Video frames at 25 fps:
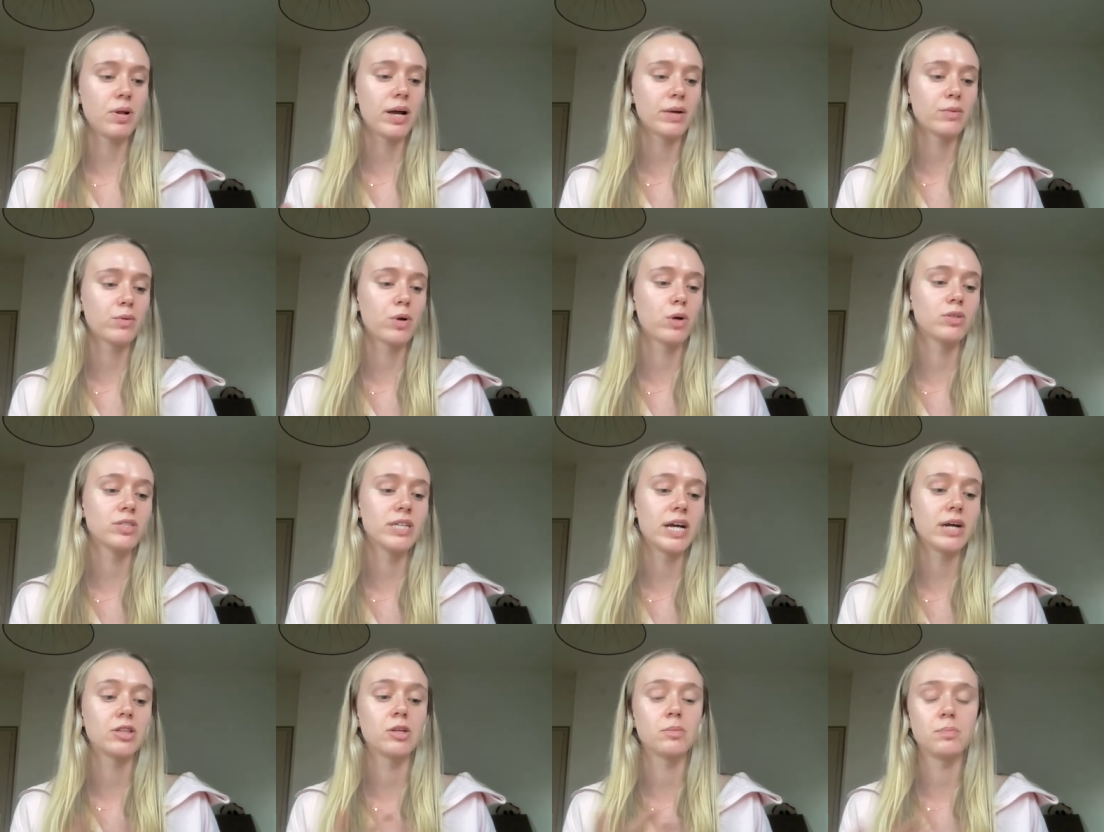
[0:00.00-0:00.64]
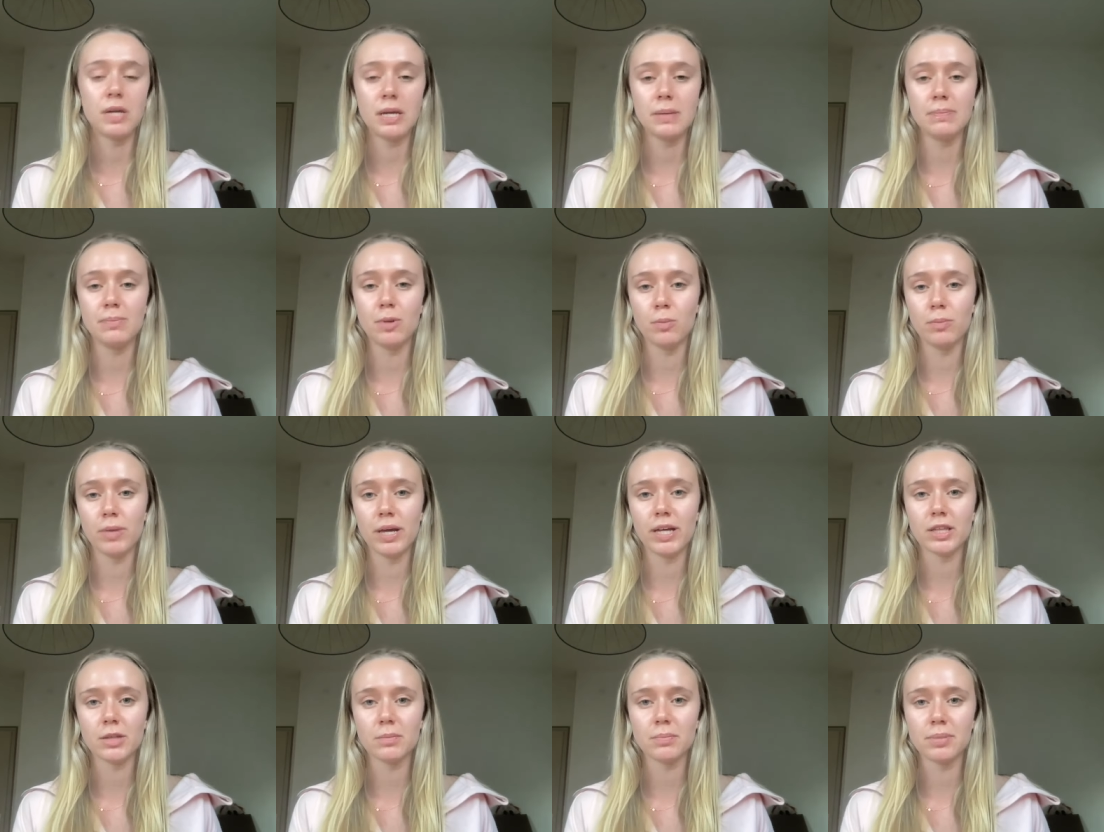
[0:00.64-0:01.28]
I wrote down the people
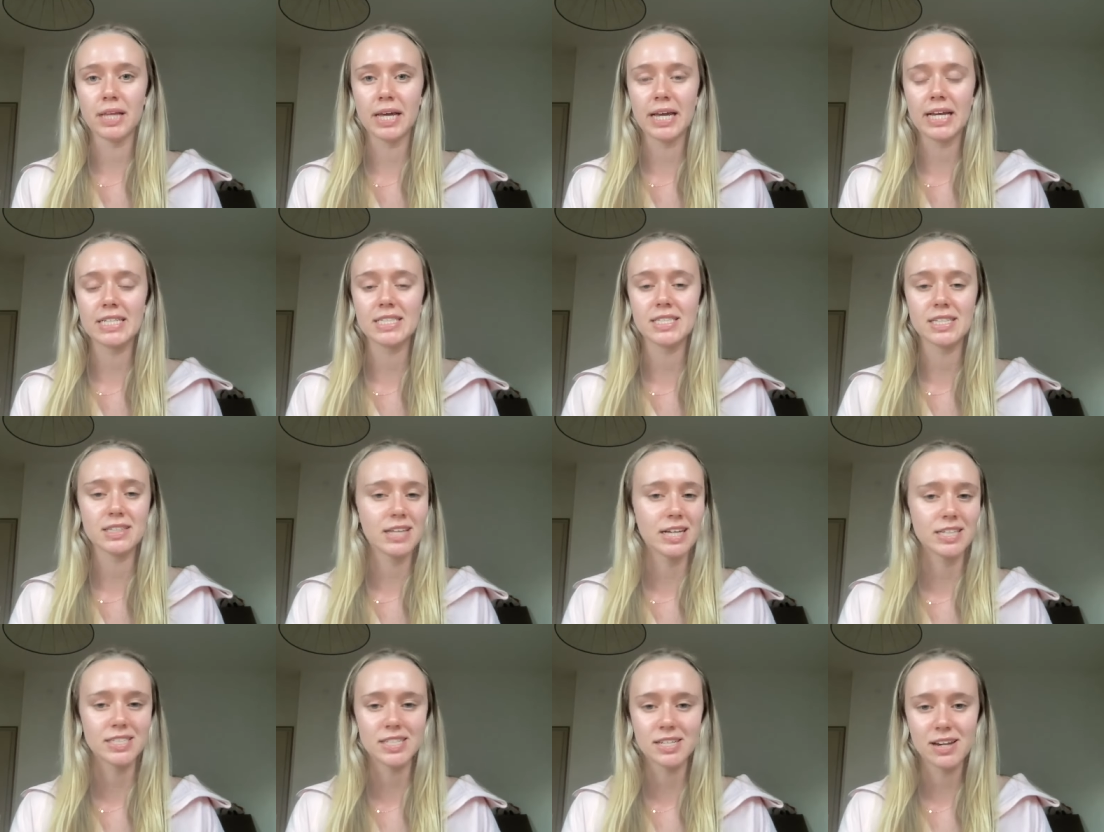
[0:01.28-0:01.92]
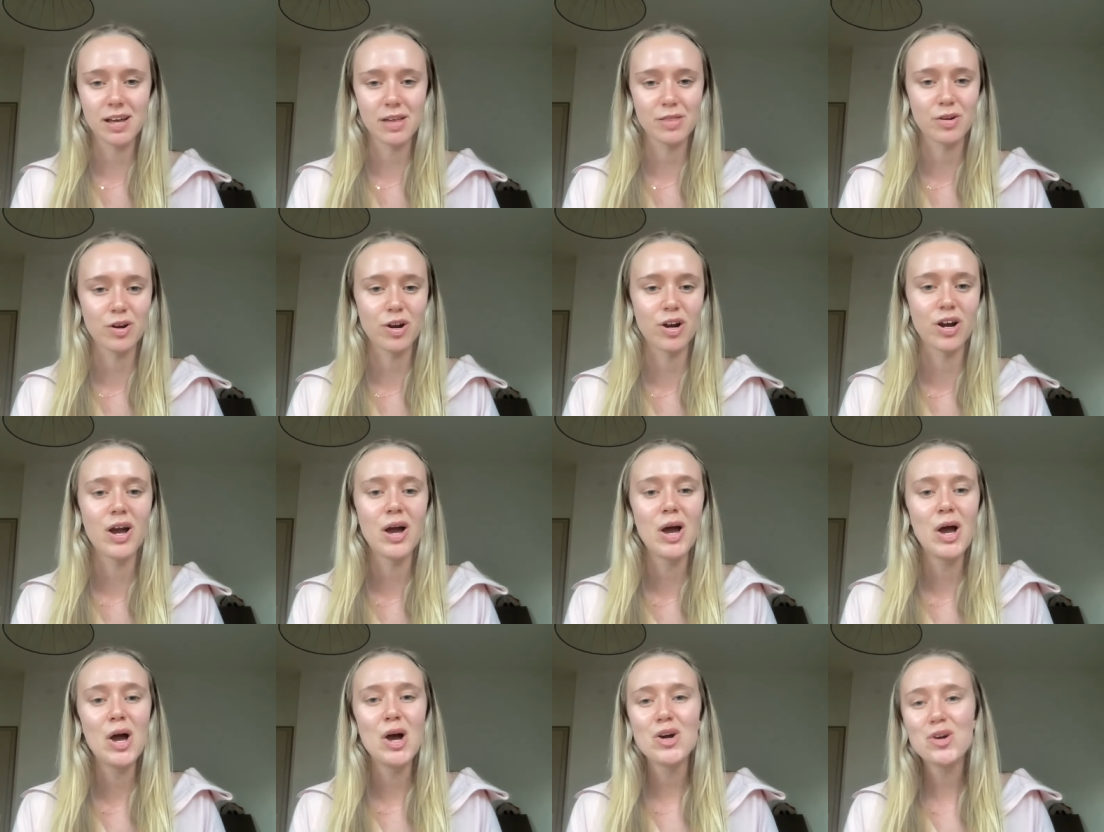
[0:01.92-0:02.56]
make the place, and that's
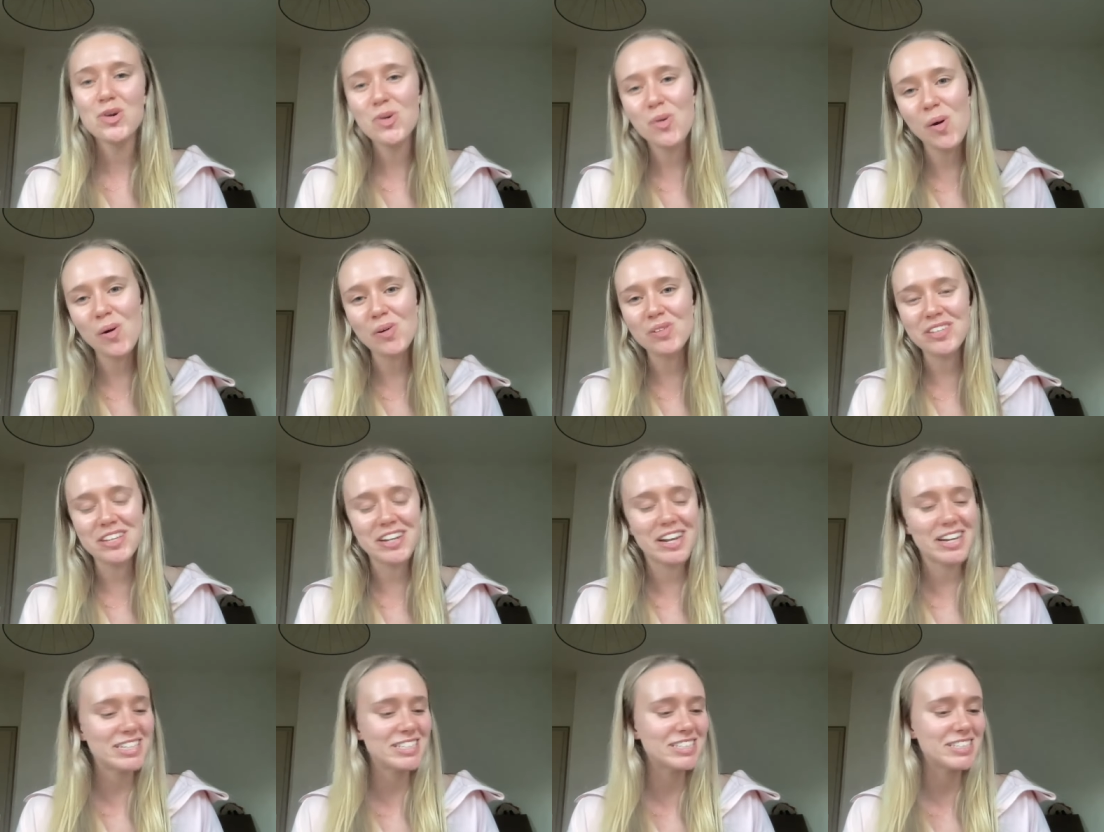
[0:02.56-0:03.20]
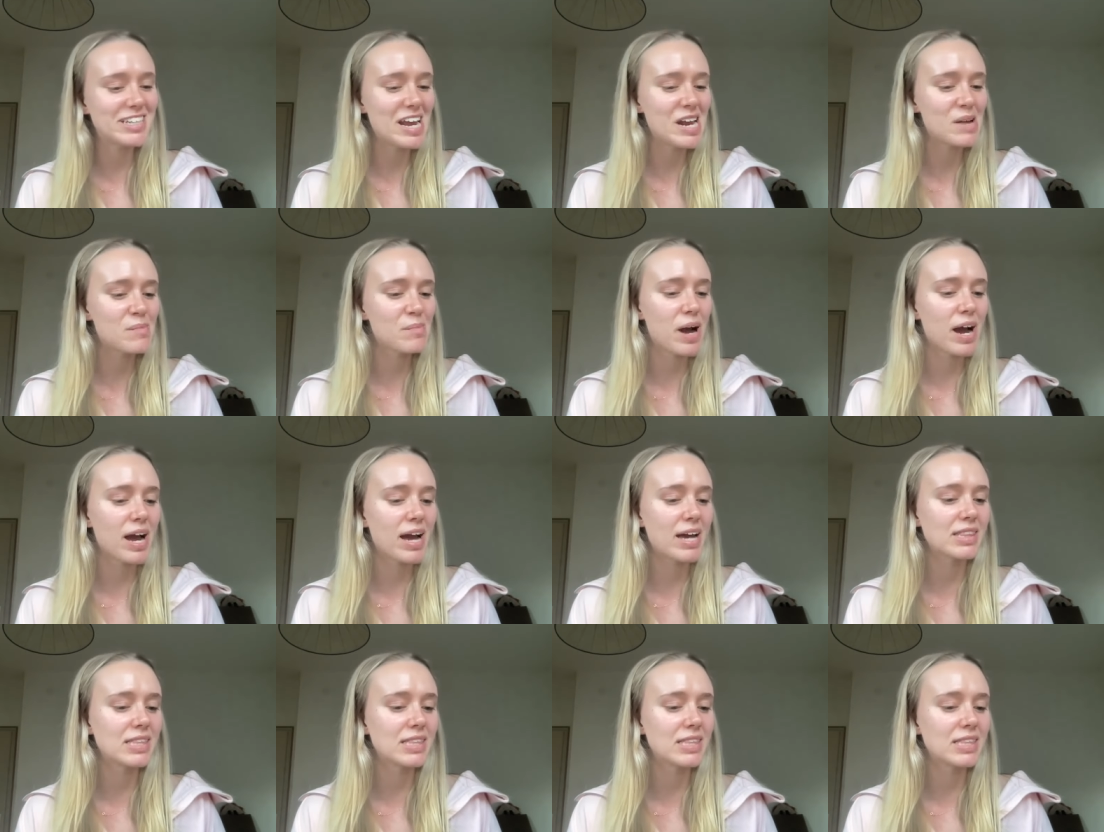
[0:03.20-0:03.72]
another quote that I stand by.